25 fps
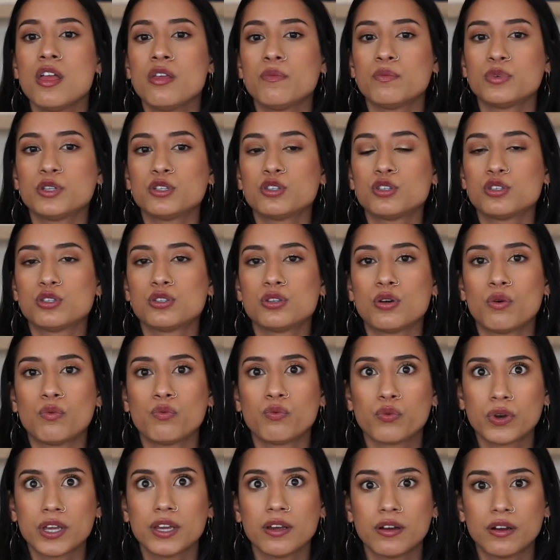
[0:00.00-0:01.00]
but it's so
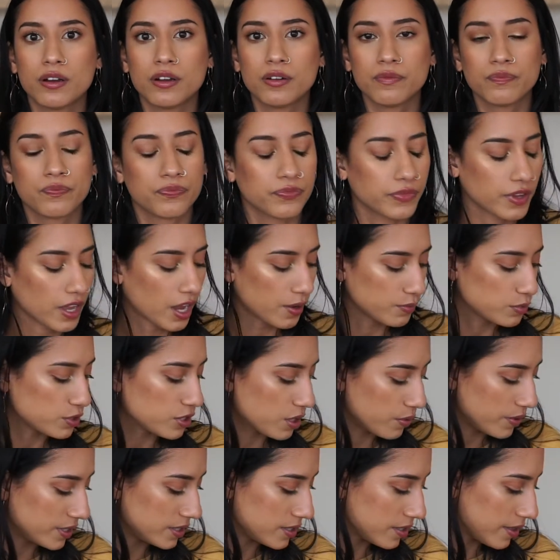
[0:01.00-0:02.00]
real. I'm
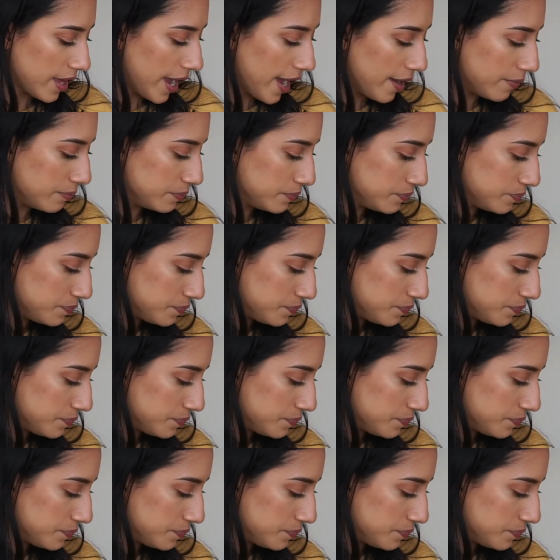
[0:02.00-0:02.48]
so into that.